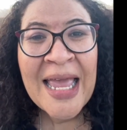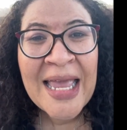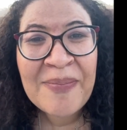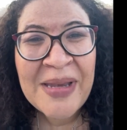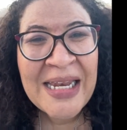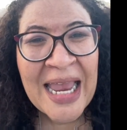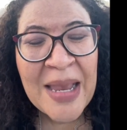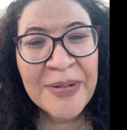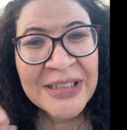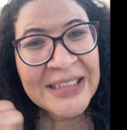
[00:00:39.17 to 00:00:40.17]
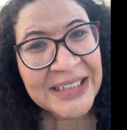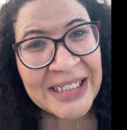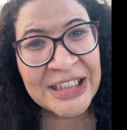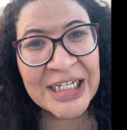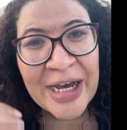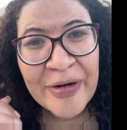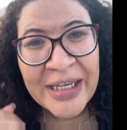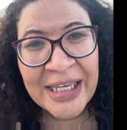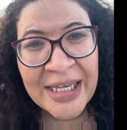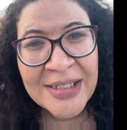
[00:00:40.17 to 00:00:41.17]
in being able to teach our
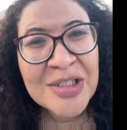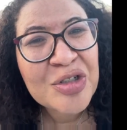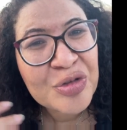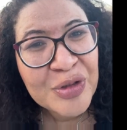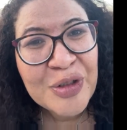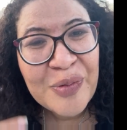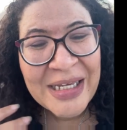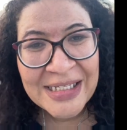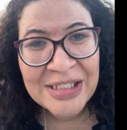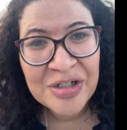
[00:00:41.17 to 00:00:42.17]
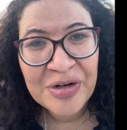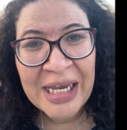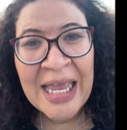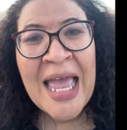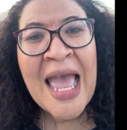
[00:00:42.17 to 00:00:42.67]
kids true history.